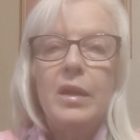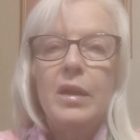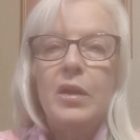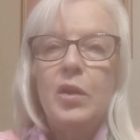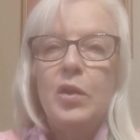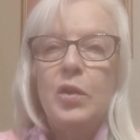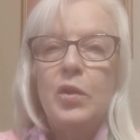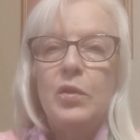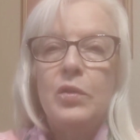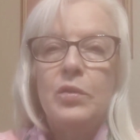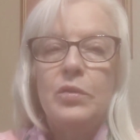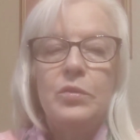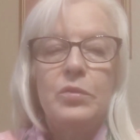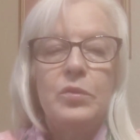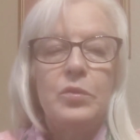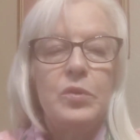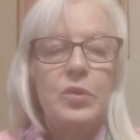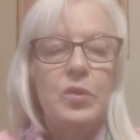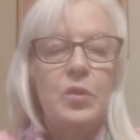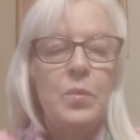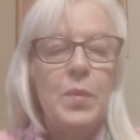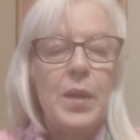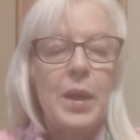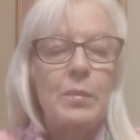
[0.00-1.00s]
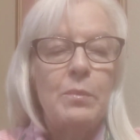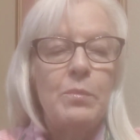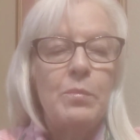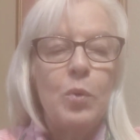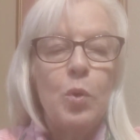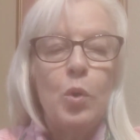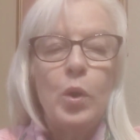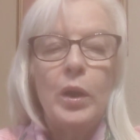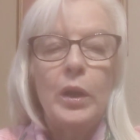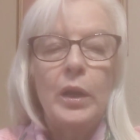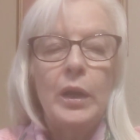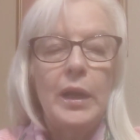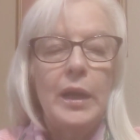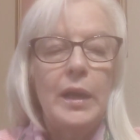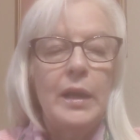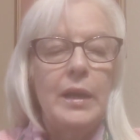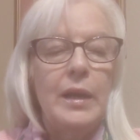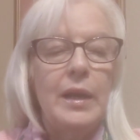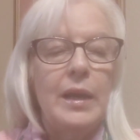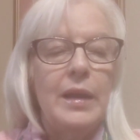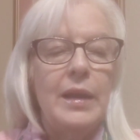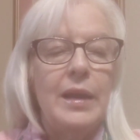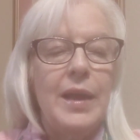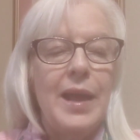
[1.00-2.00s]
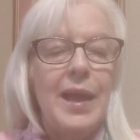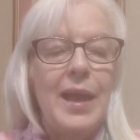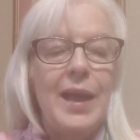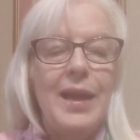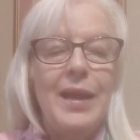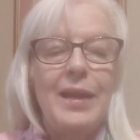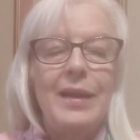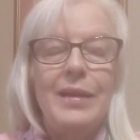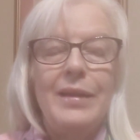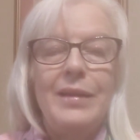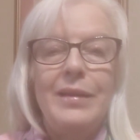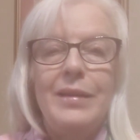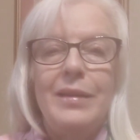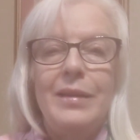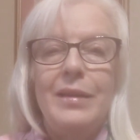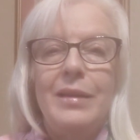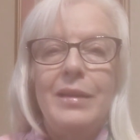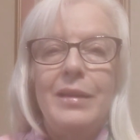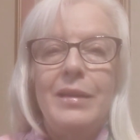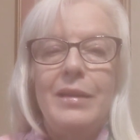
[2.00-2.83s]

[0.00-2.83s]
You might boil it and add